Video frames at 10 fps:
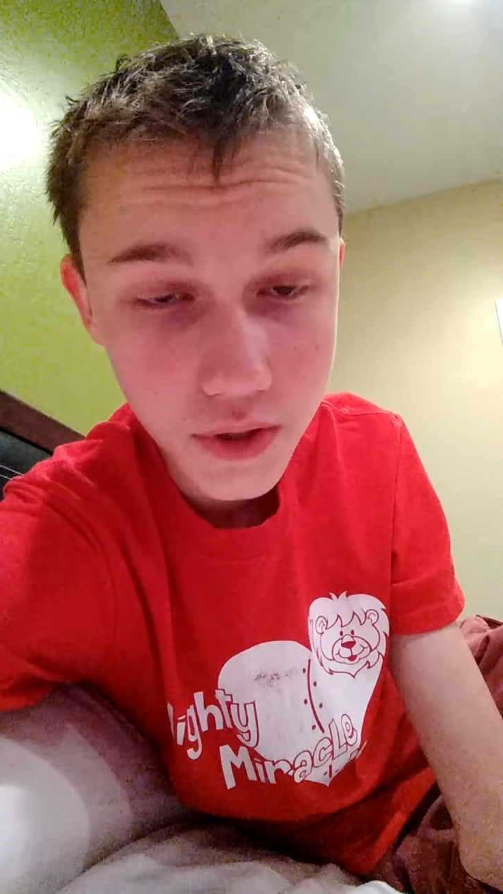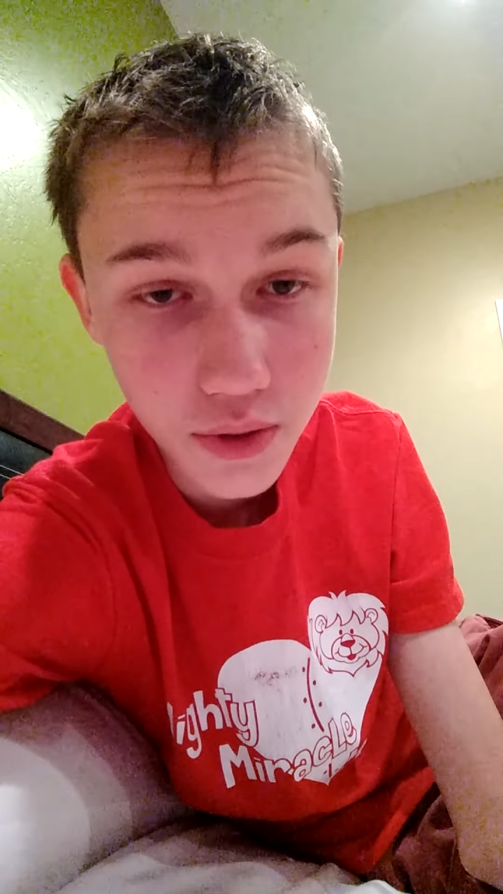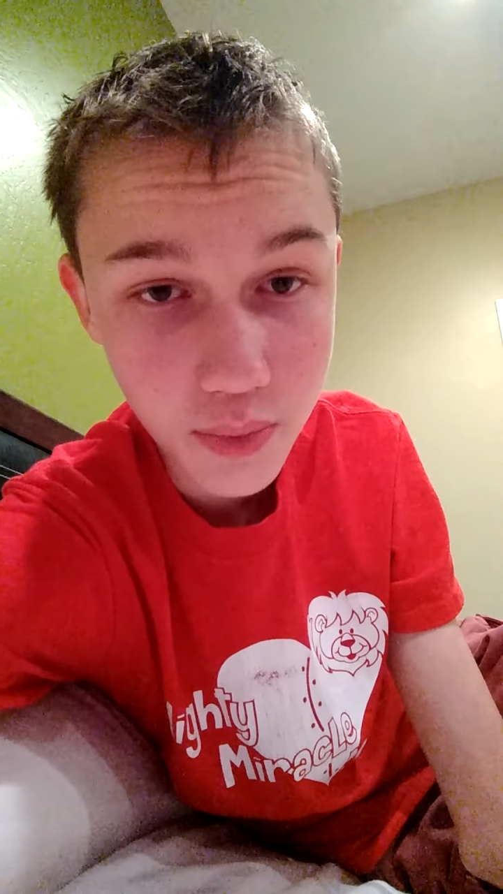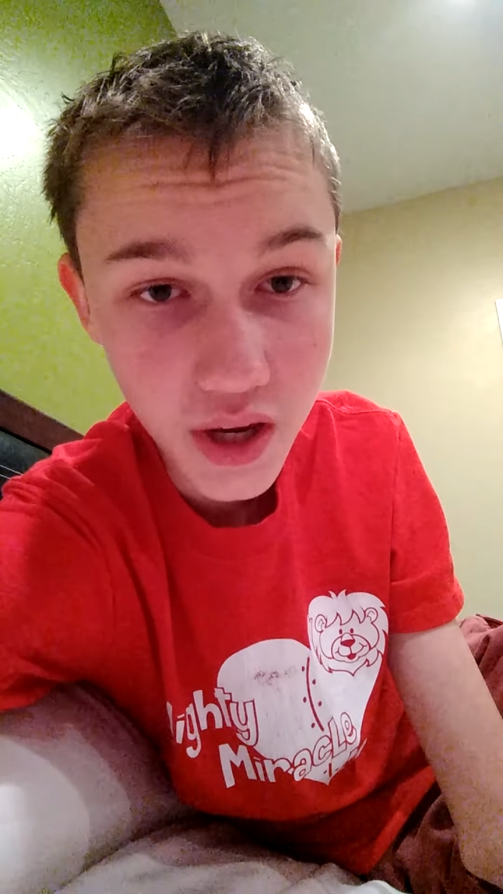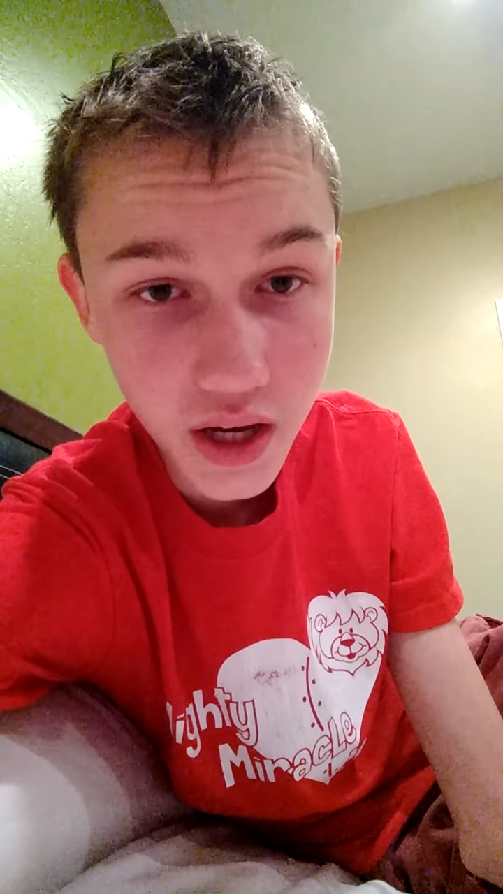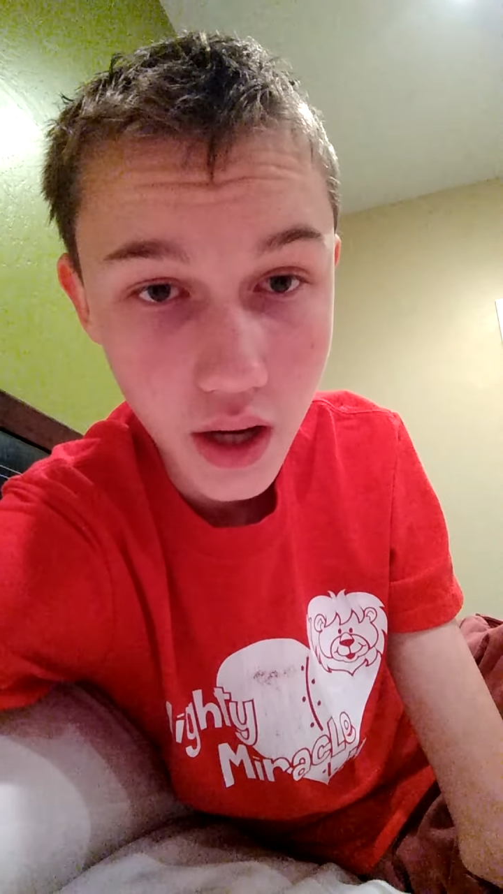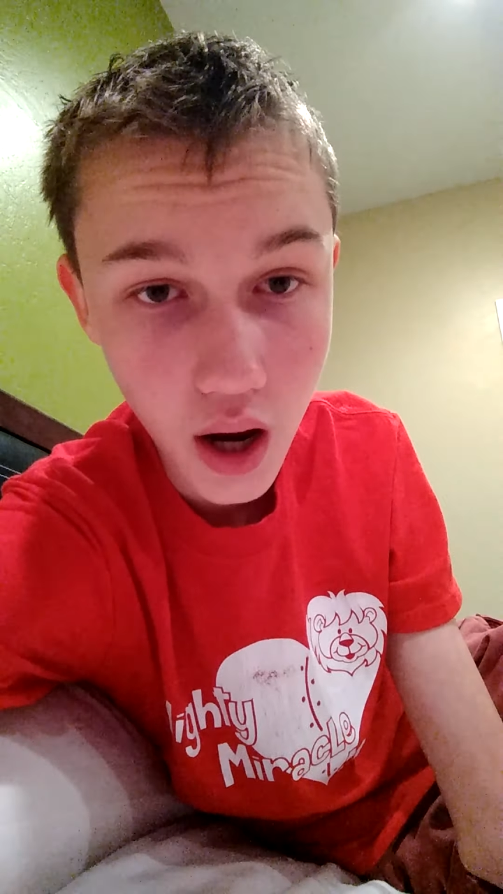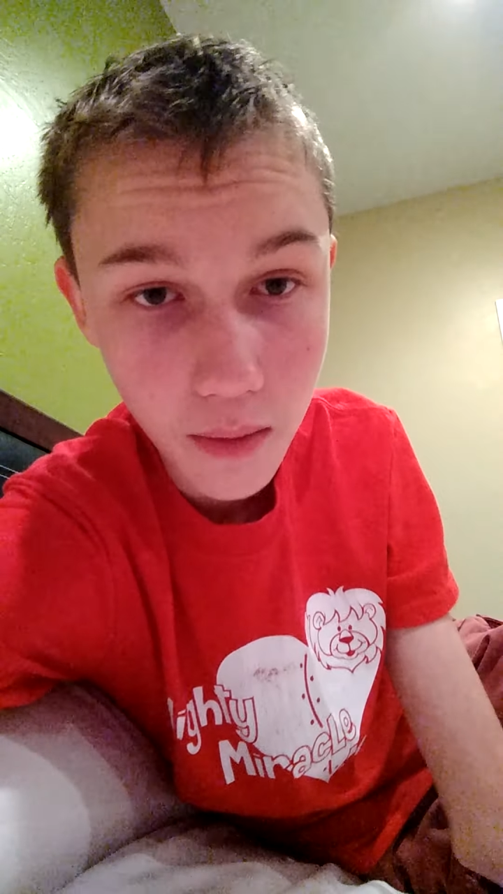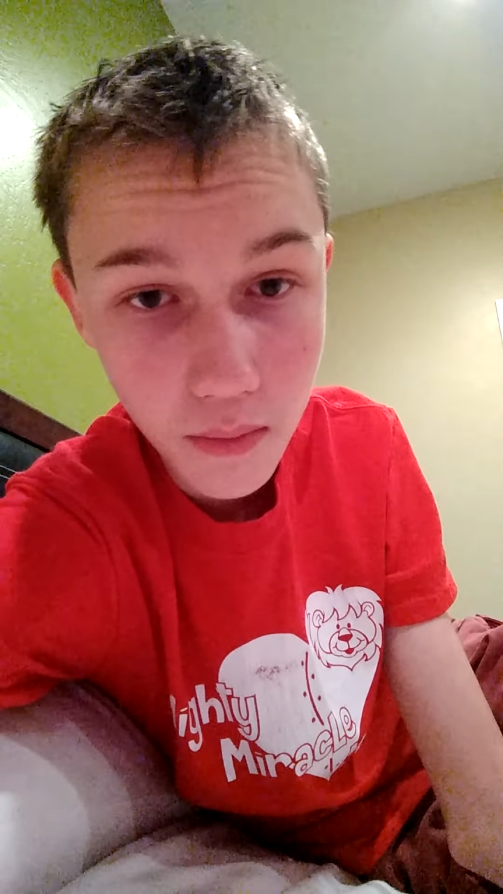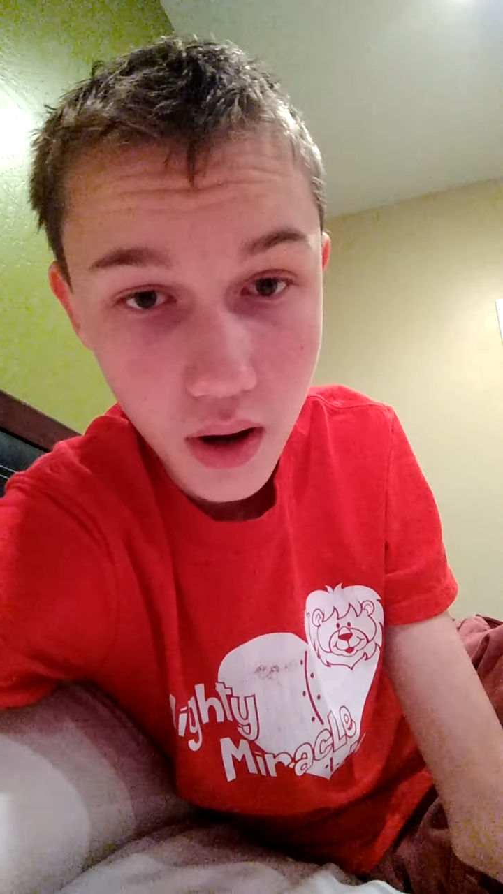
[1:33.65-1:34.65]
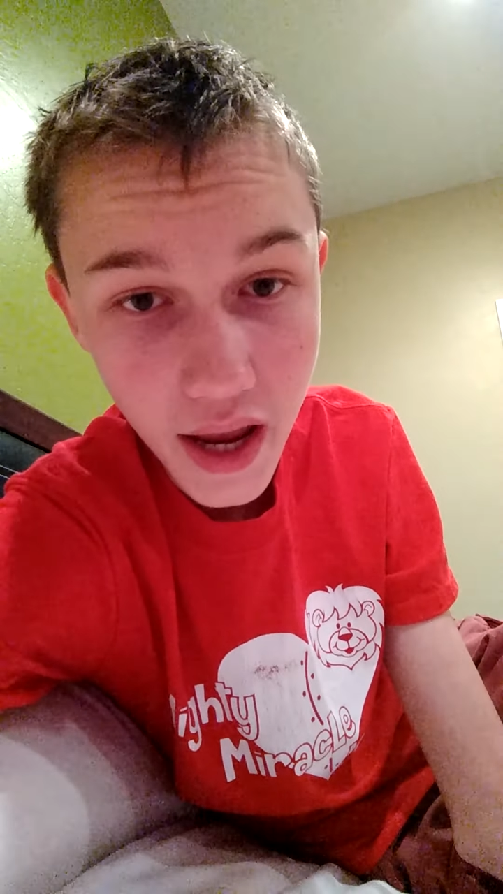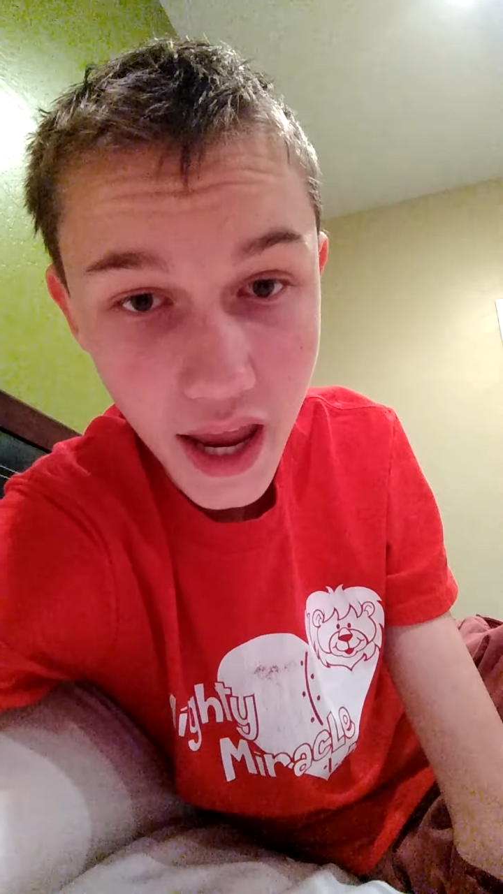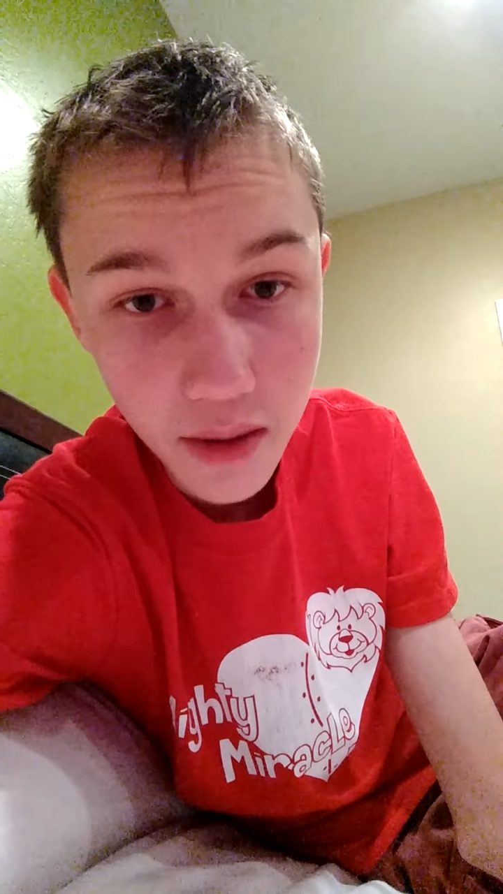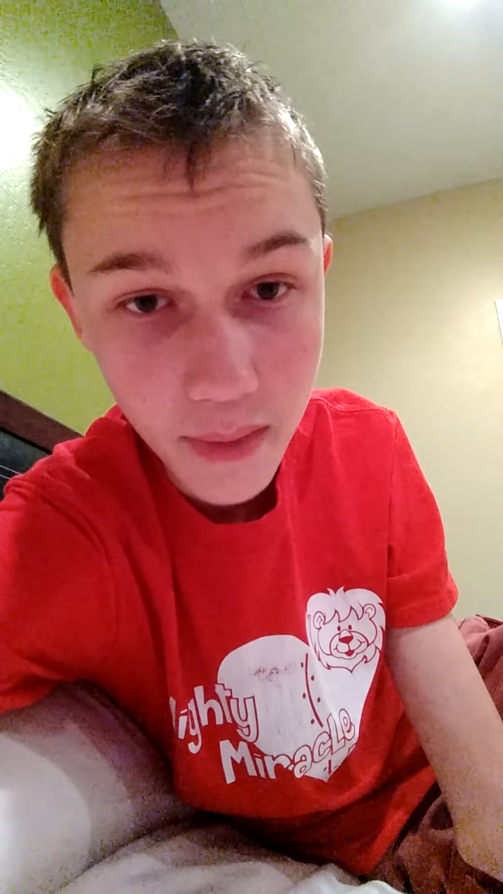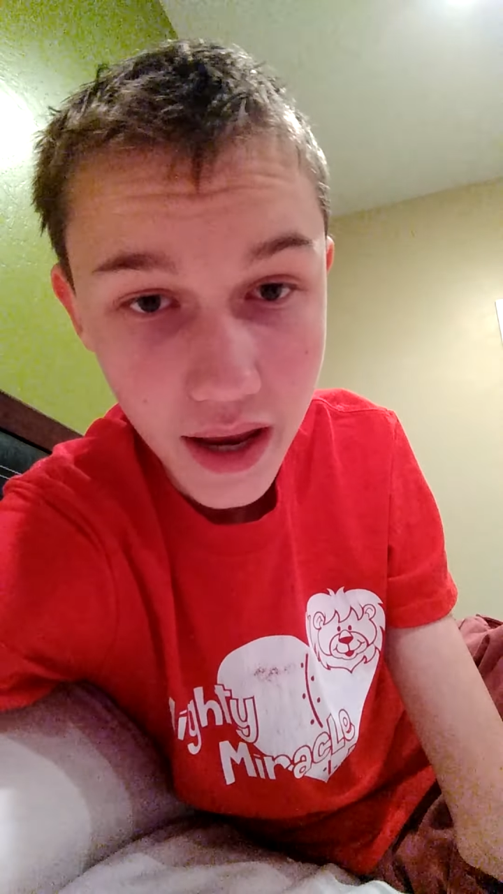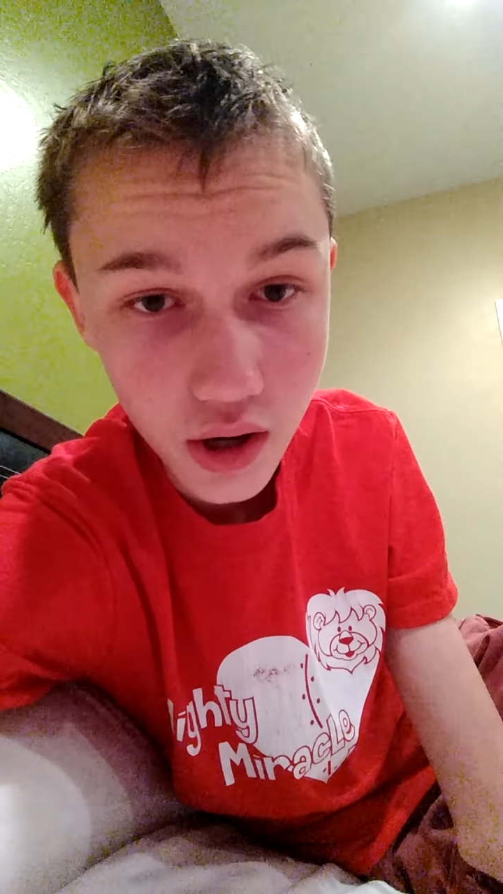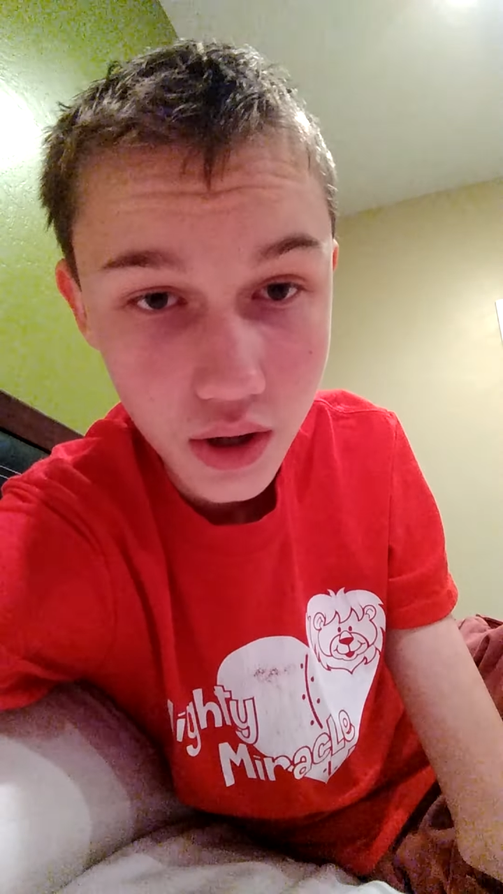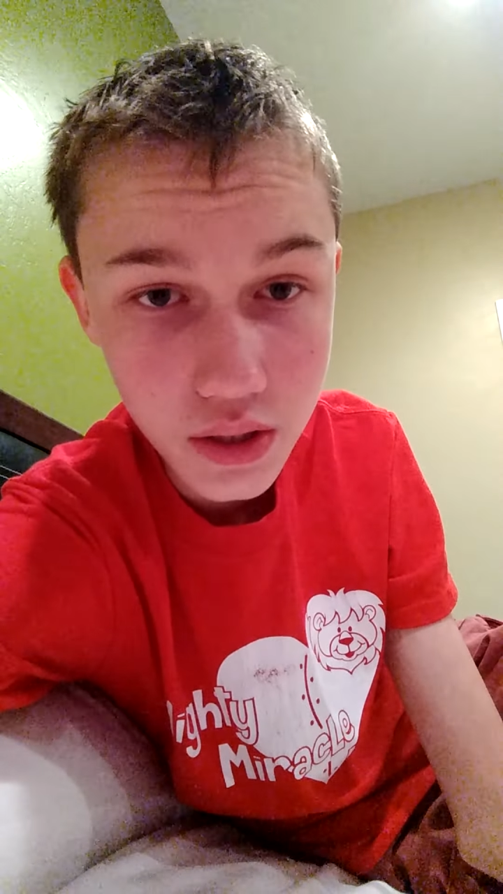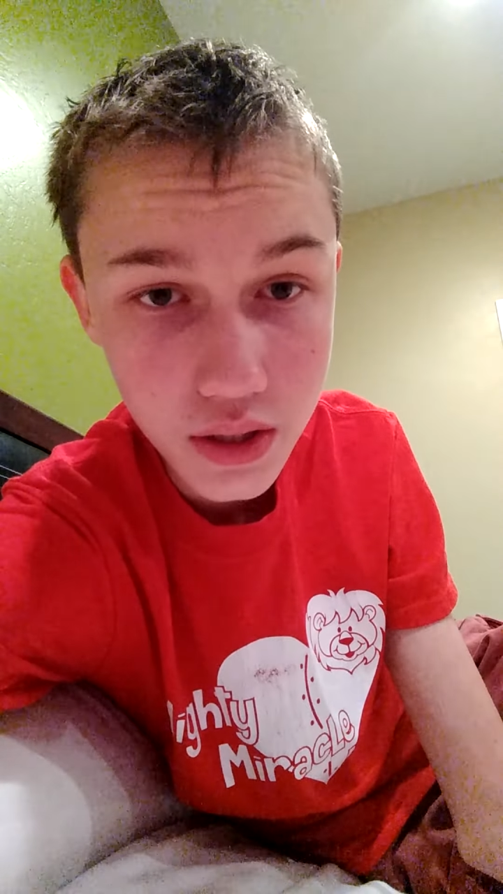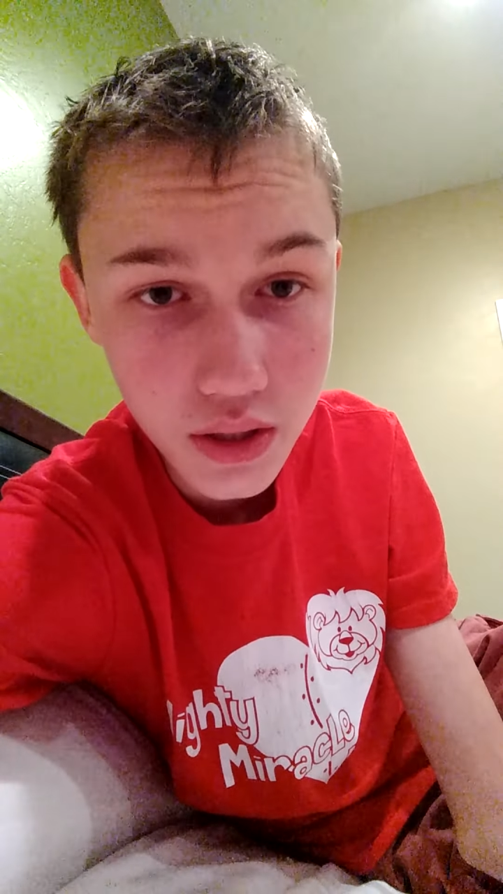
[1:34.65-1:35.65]
to be um,
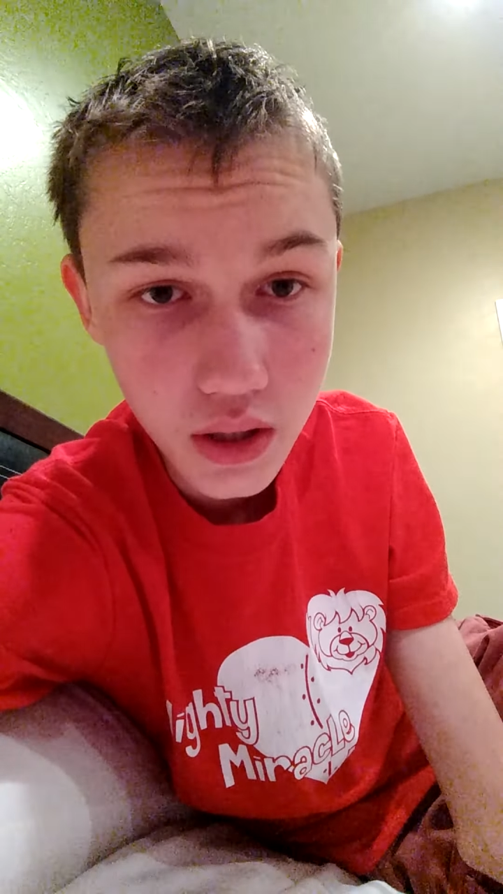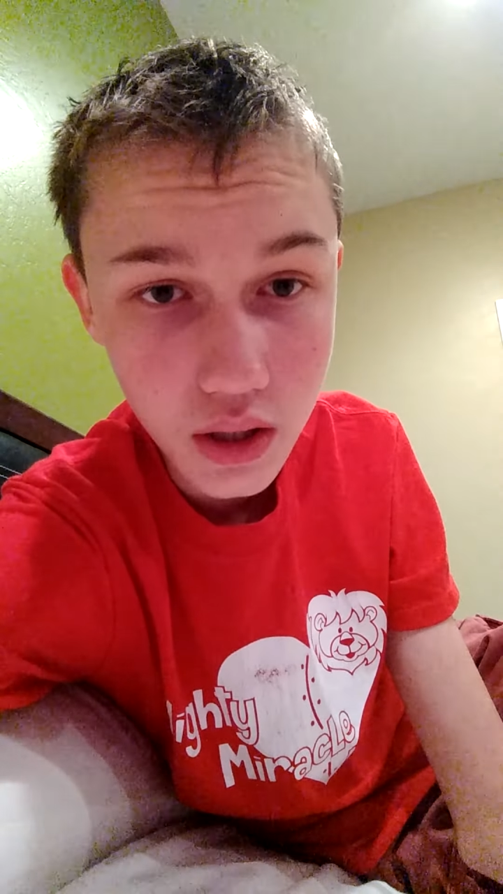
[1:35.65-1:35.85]
animators.